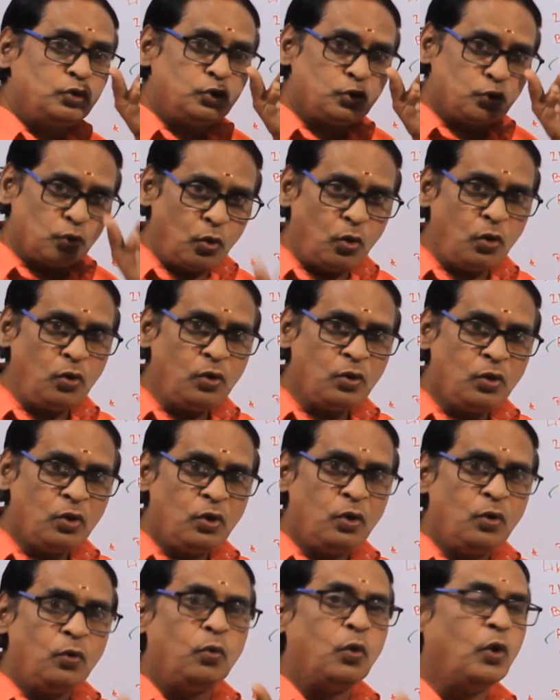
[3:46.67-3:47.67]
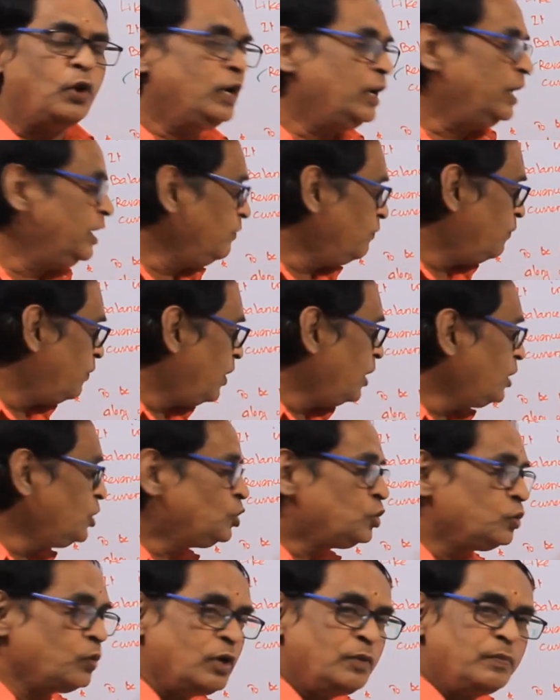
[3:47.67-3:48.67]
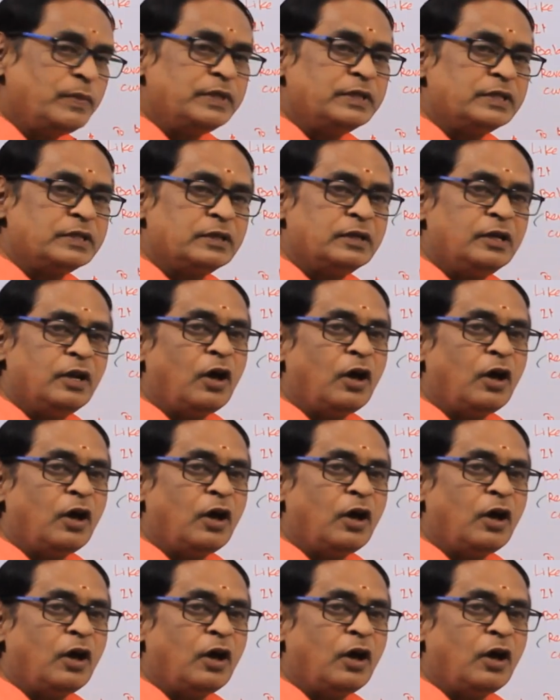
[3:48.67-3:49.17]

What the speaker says: show only for 12 months,